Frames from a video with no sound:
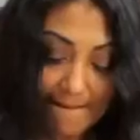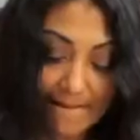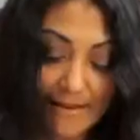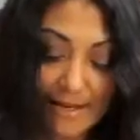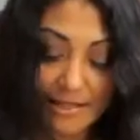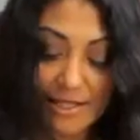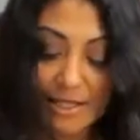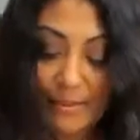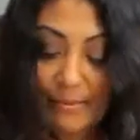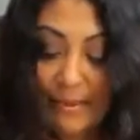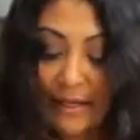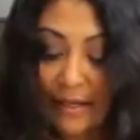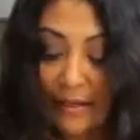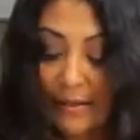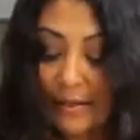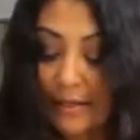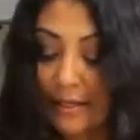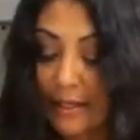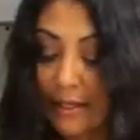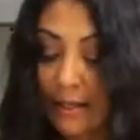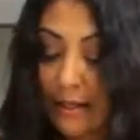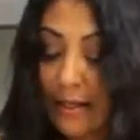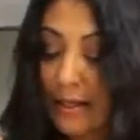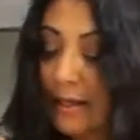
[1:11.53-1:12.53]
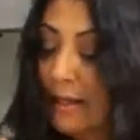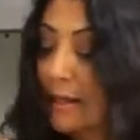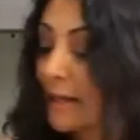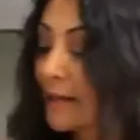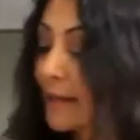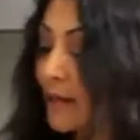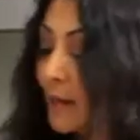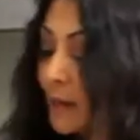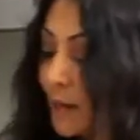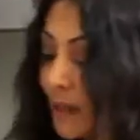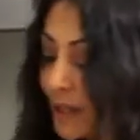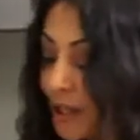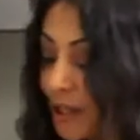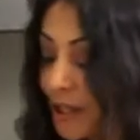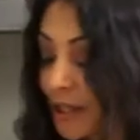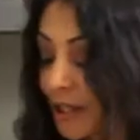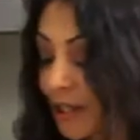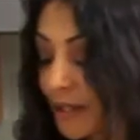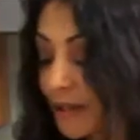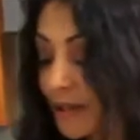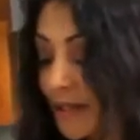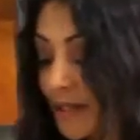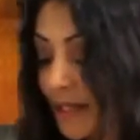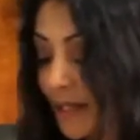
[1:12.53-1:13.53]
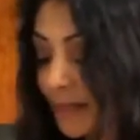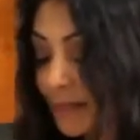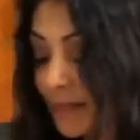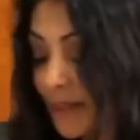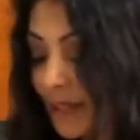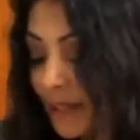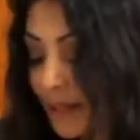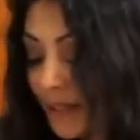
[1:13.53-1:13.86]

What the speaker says: that's about it. And I want to show you something.